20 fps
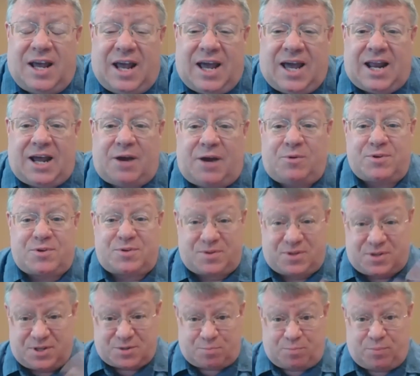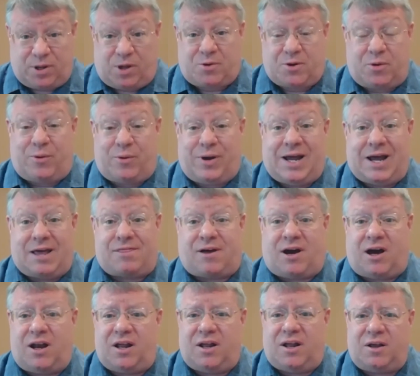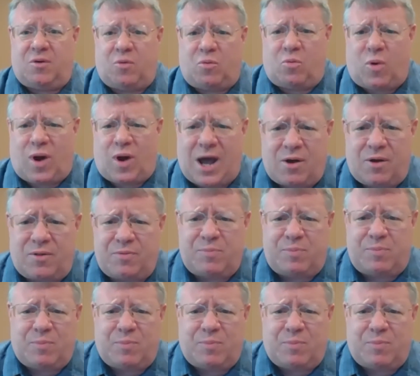And I was just blown away. I thought, wow,